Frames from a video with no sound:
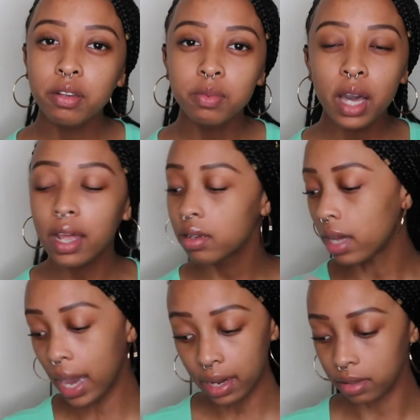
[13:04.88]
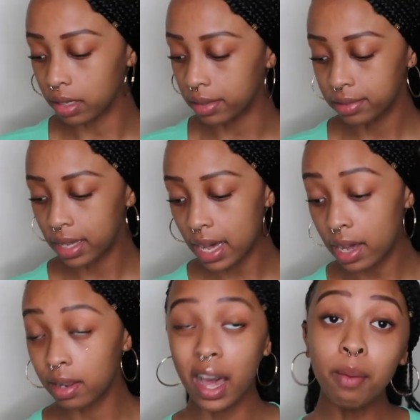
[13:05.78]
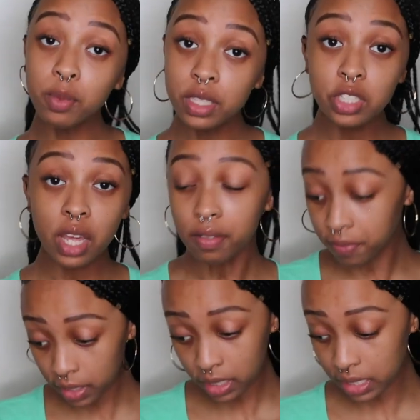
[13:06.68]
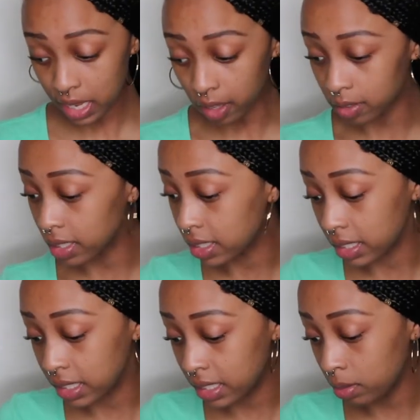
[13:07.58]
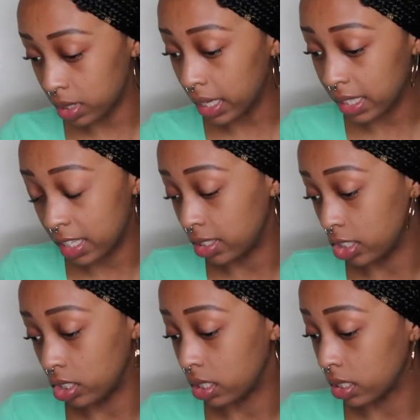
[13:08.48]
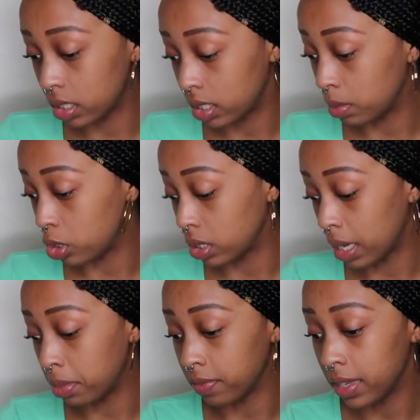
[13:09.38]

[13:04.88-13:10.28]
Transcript: in the, I don't know. I'm really trying to figure this out. Because it seems like this is just an assumption type.